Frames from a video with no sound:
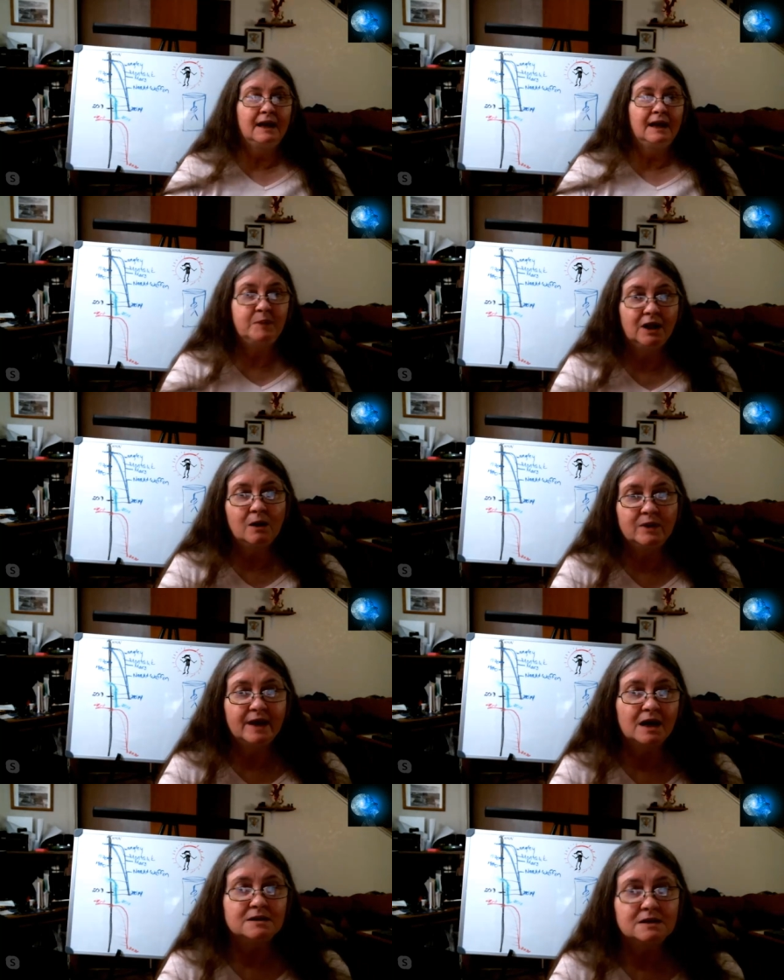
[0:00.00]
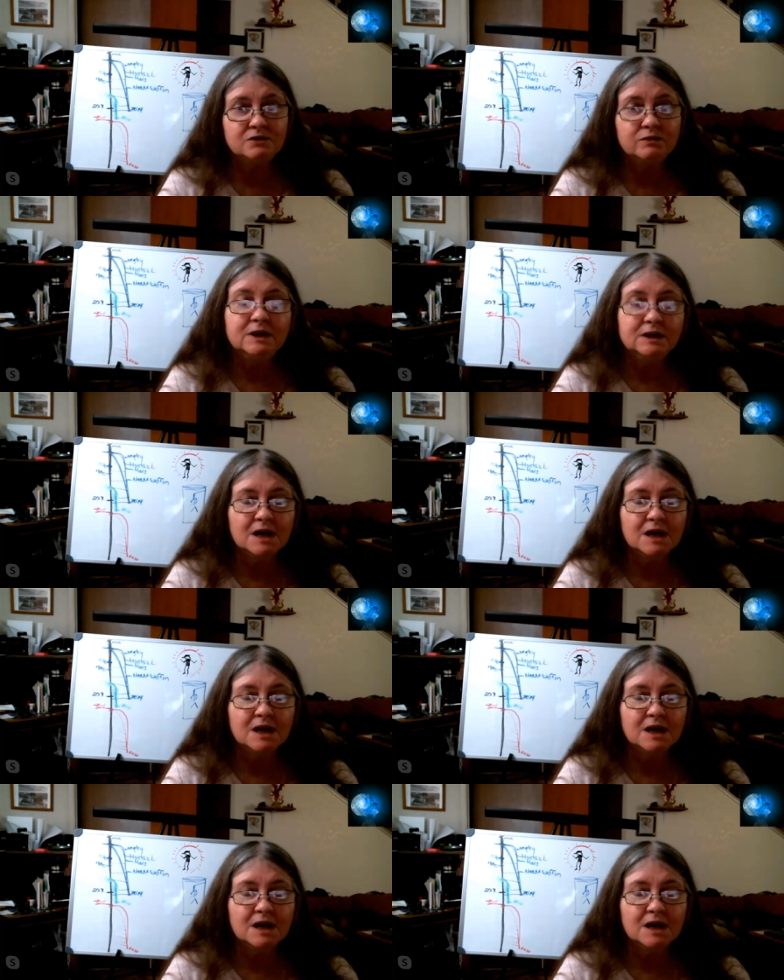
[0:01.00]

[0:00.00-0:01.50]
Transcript: It's parallel with us.